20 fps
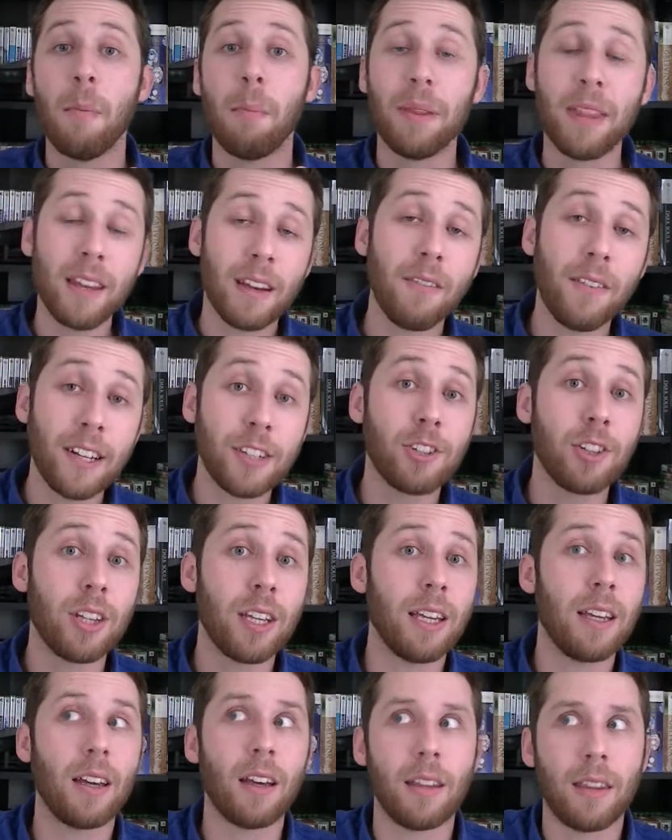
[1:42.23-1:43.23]
But then
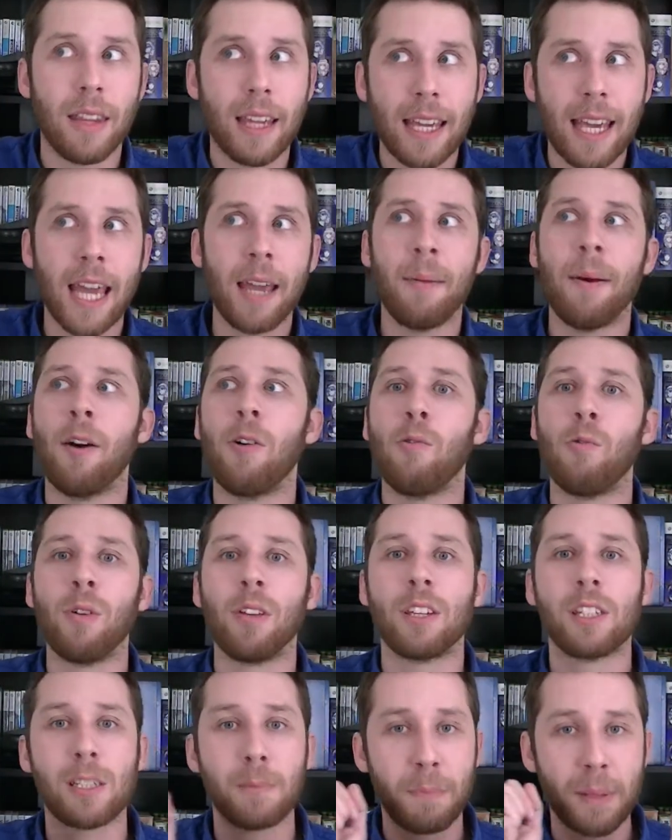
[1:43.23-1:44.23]
eventually they came out
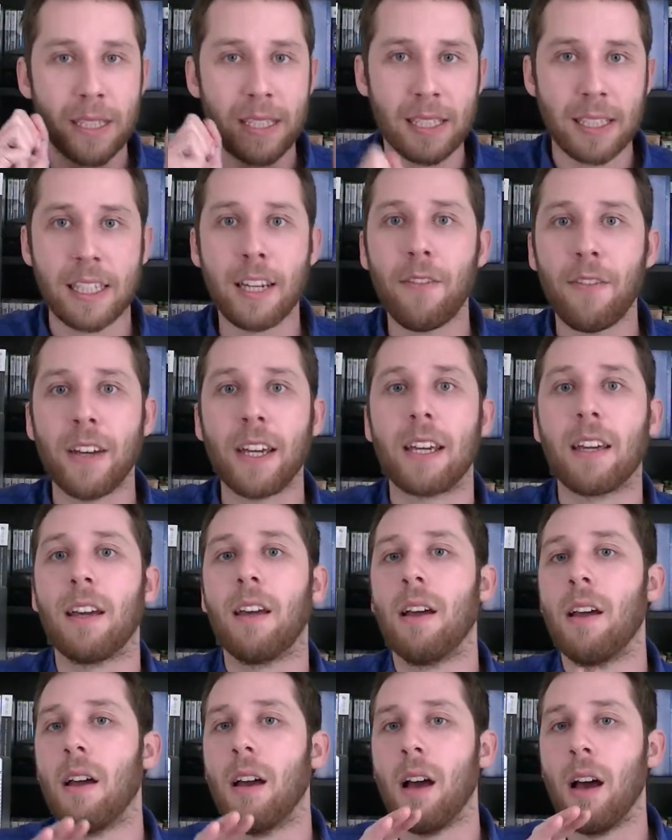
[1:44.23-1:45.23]
with specific
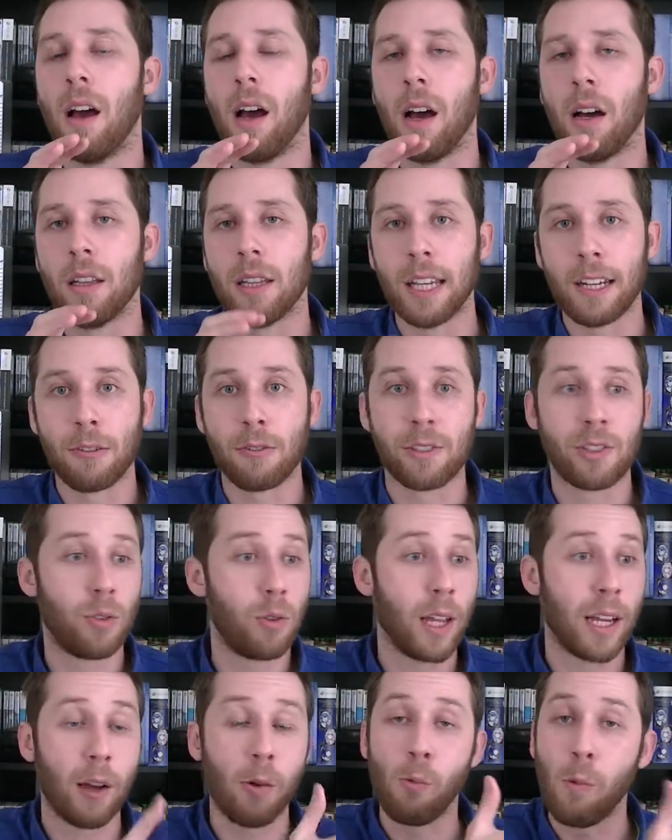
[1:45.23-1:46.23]
Legos, so
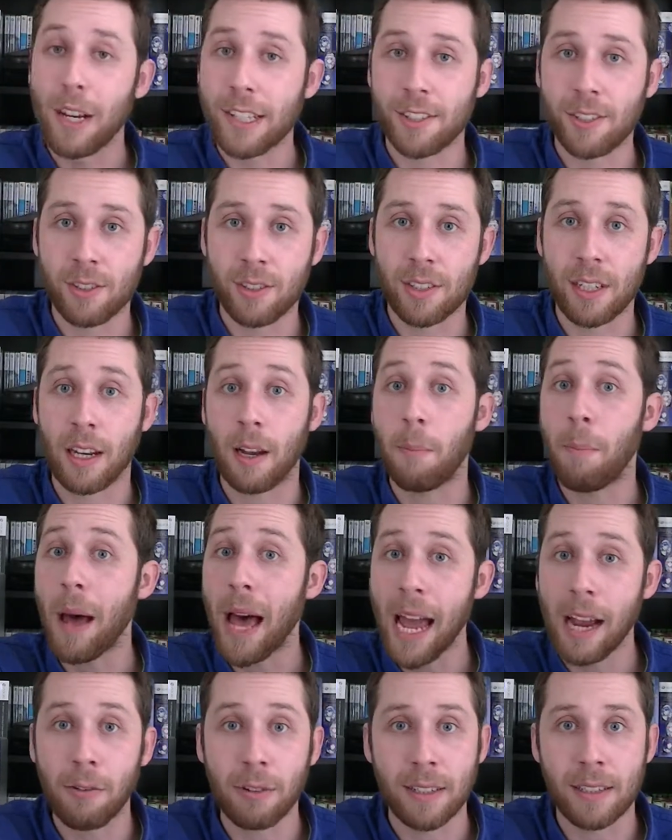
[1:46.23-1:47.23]
like a Western set, a
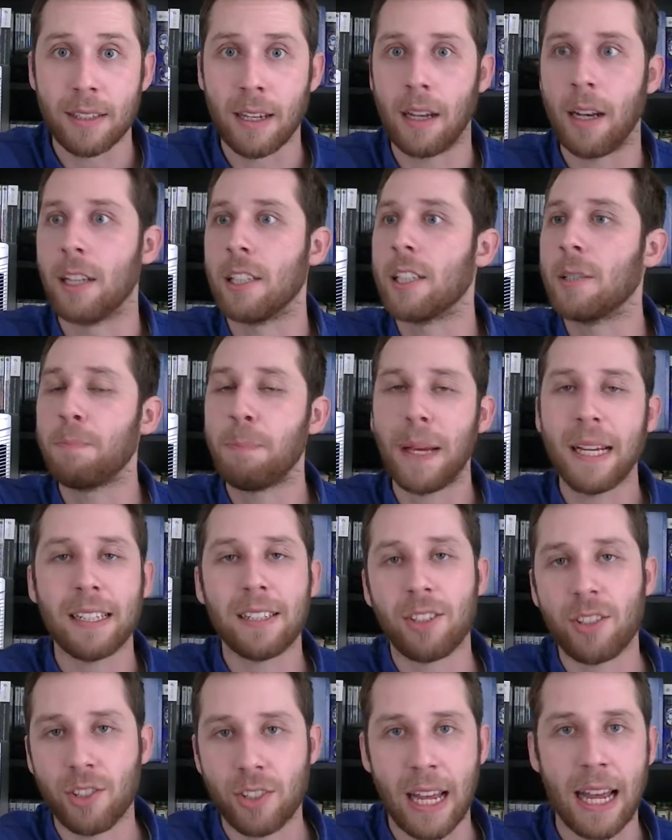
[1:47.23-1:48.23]
pirate set, a space
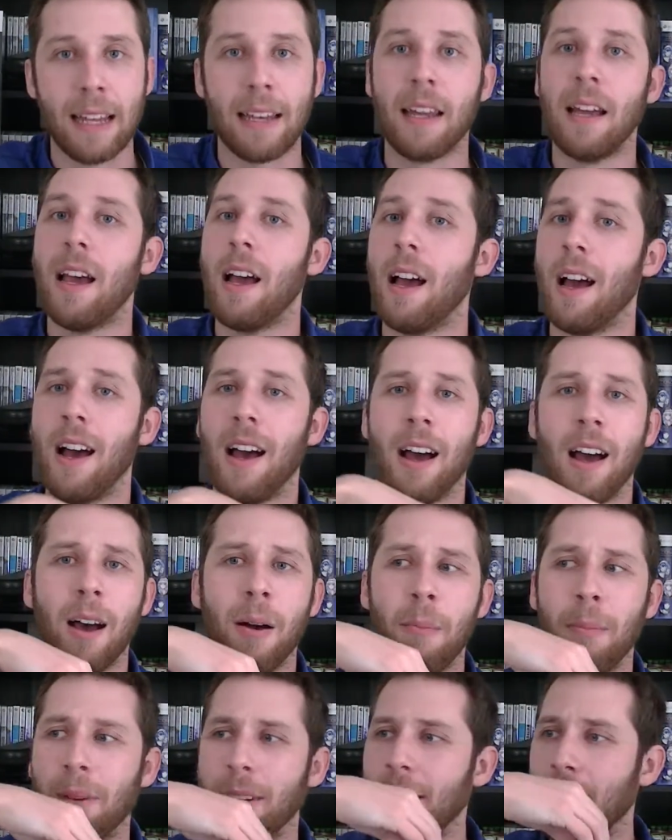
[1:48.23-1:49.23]
set,
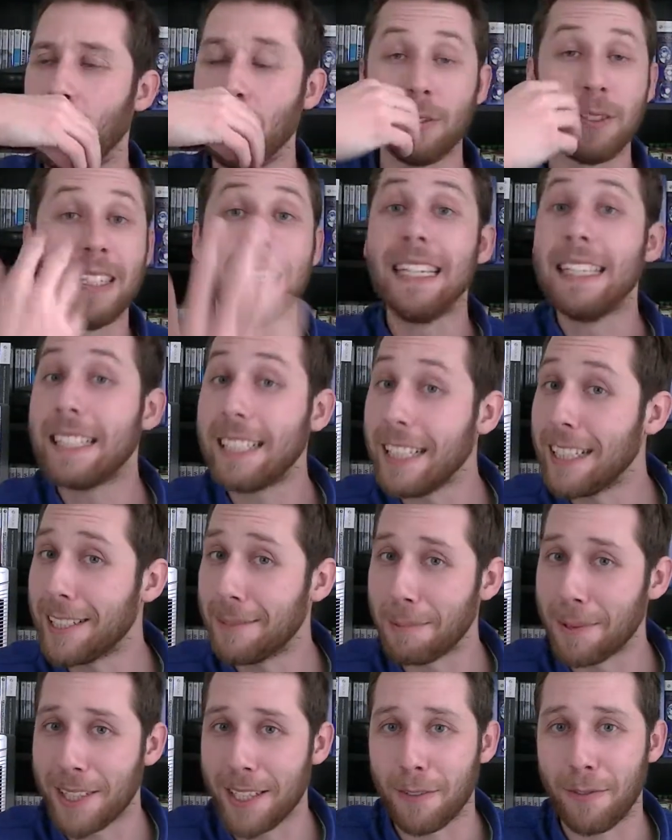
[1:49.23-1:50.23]
DC
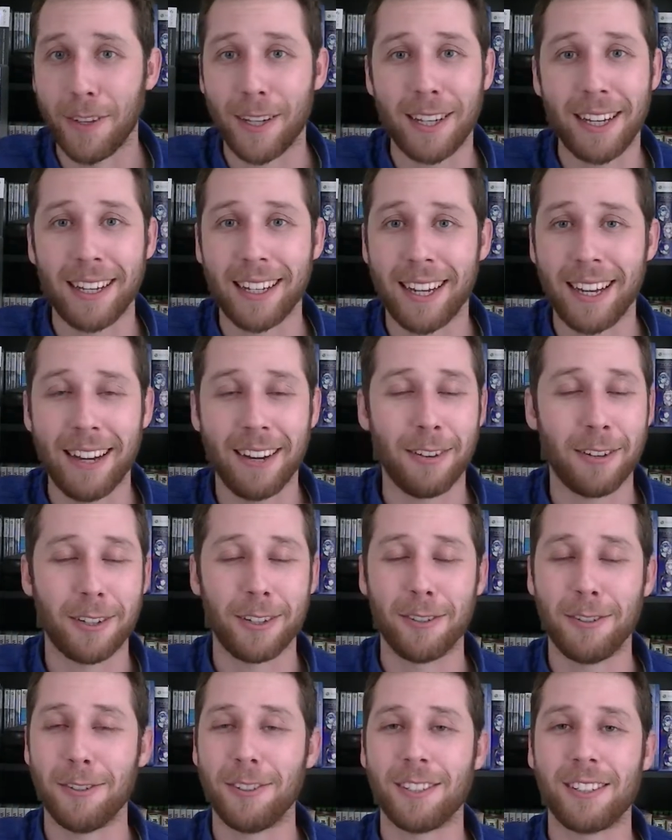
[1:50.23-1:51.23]
specific
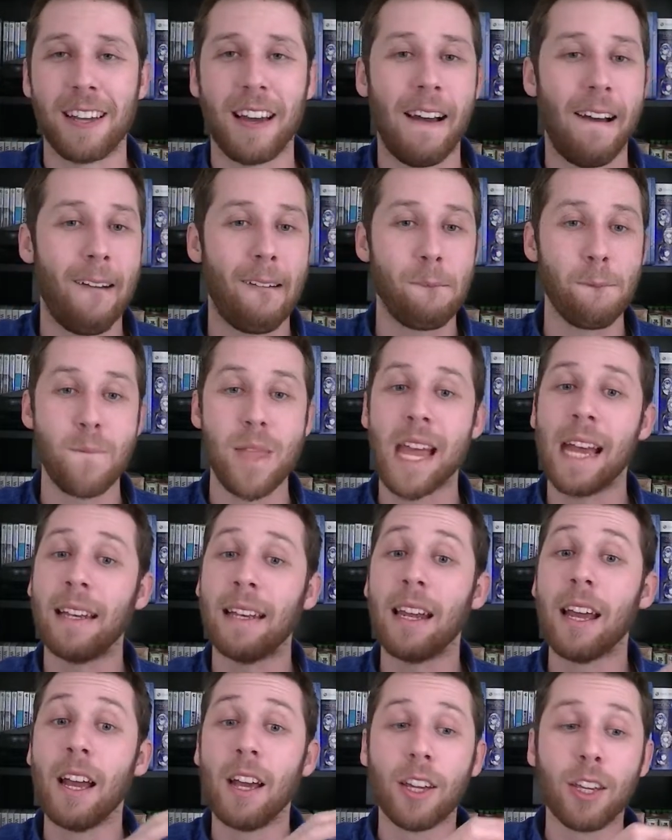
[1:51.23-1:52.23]
characters,
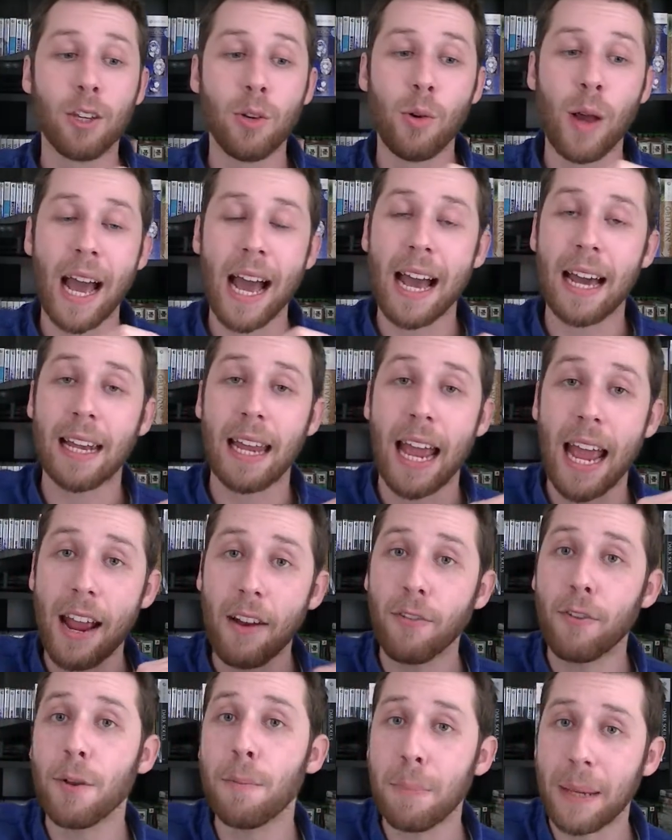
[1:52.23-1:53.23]
and you had
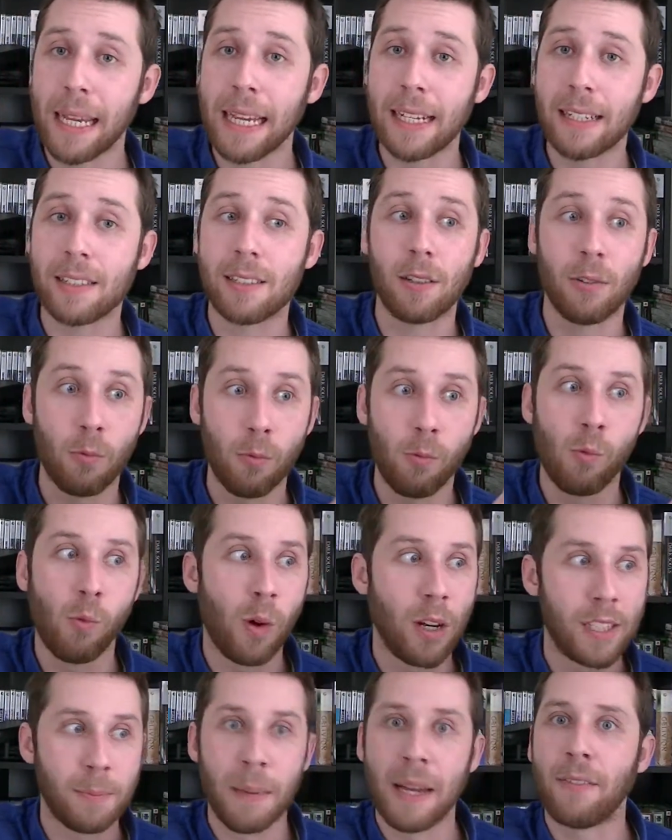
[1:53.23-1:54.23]
every piece
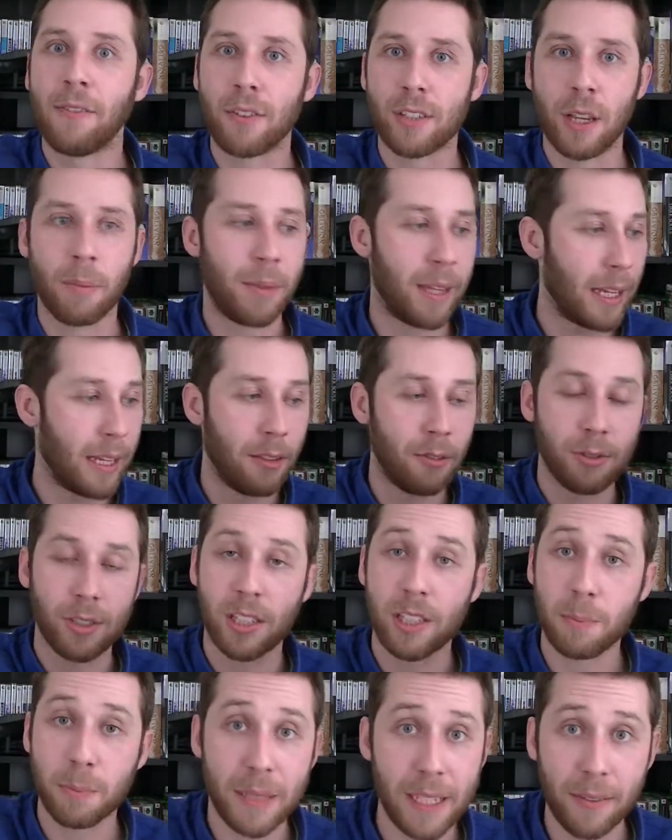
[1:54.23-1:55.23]
was meant for something, and there was a
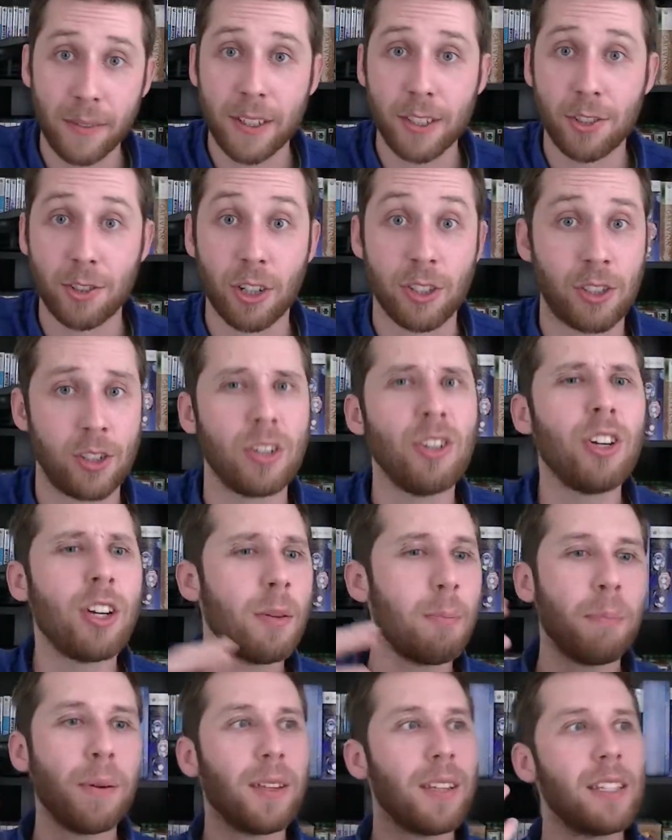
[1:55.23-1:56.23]
specific instruction, and you
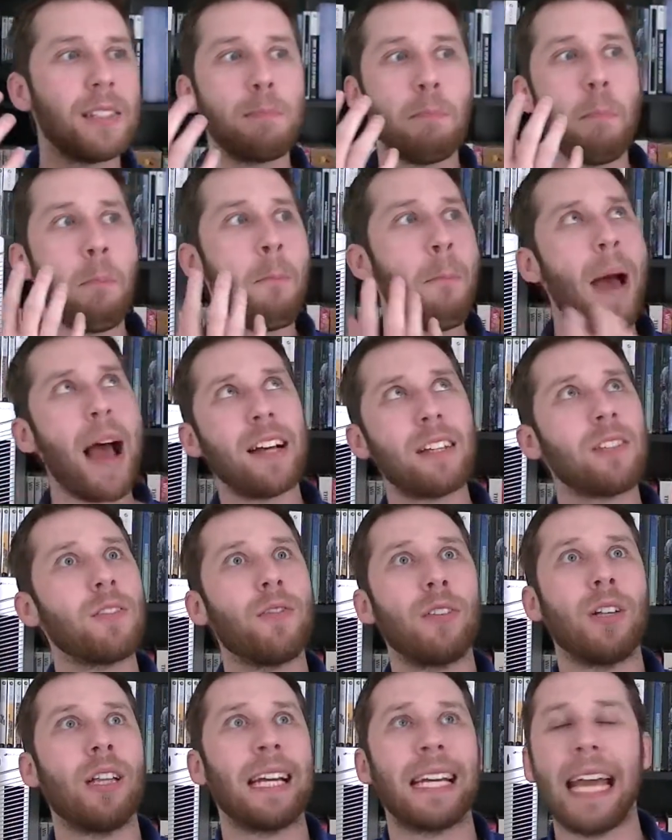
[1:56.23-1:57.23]
could build these
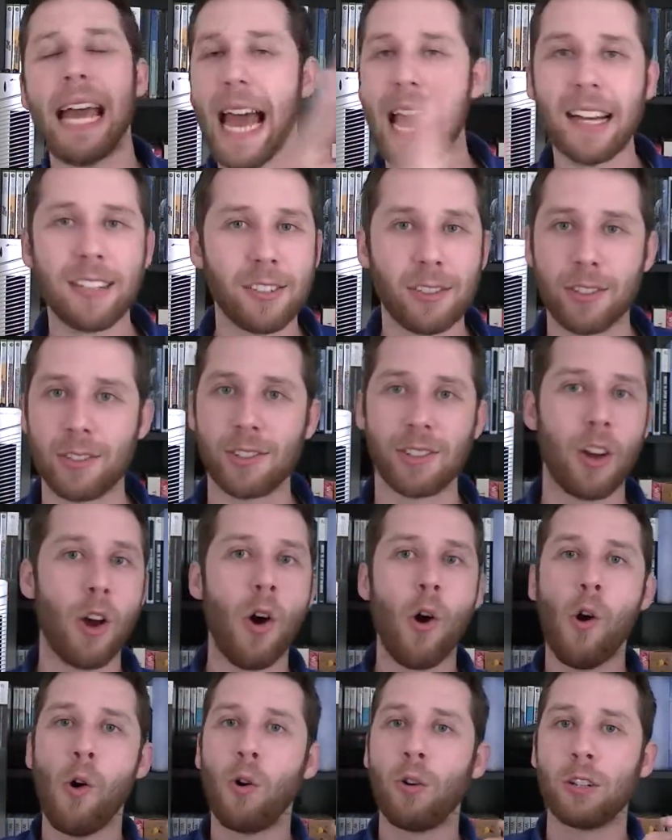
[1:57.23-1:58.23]
masterful like castles
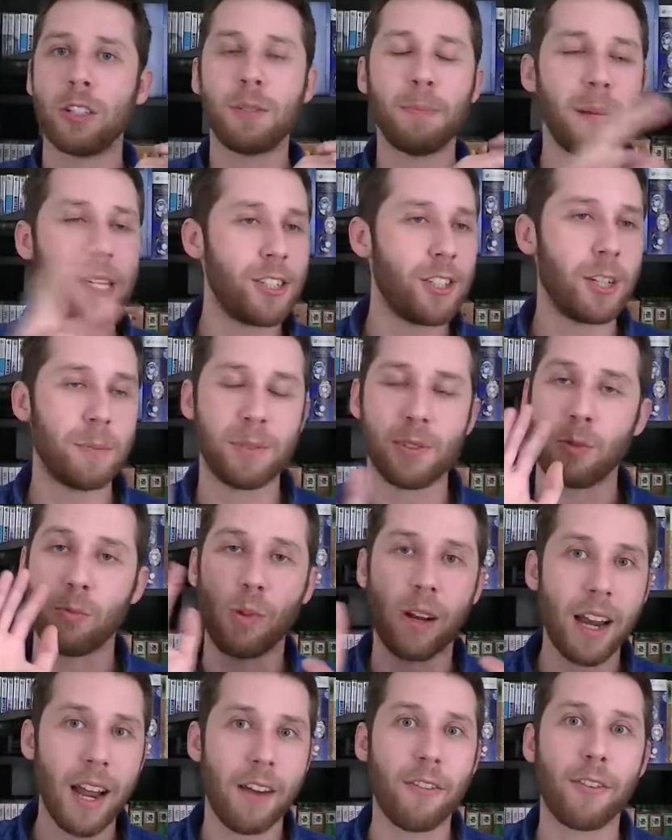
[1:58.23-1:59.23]
or spaceships or
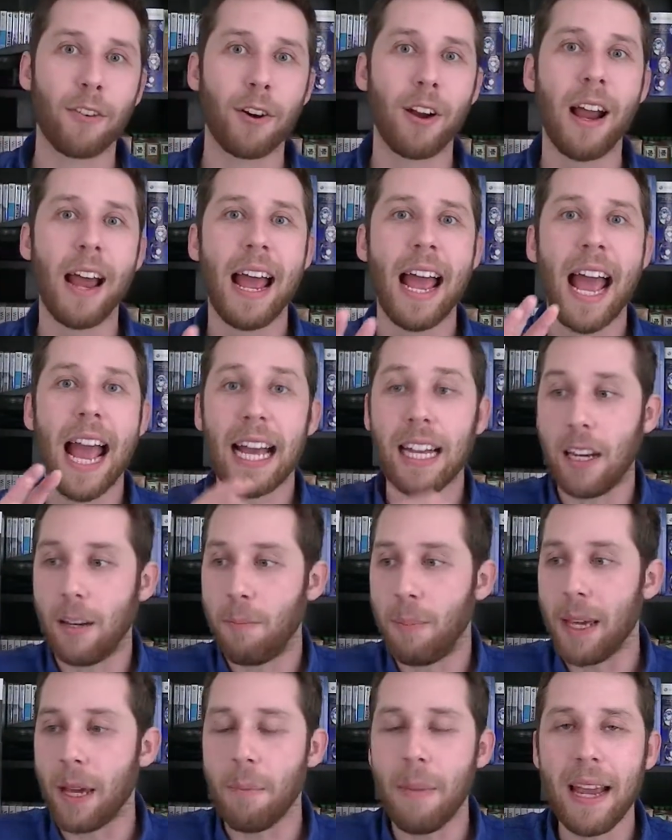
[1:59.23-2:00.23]
whatever, and it'd
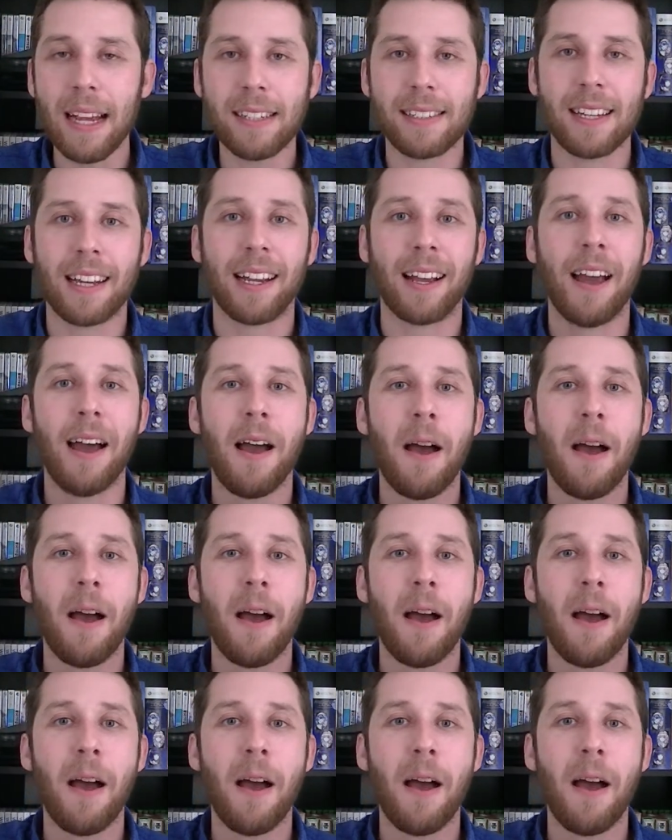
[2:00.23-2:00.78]
be amazing.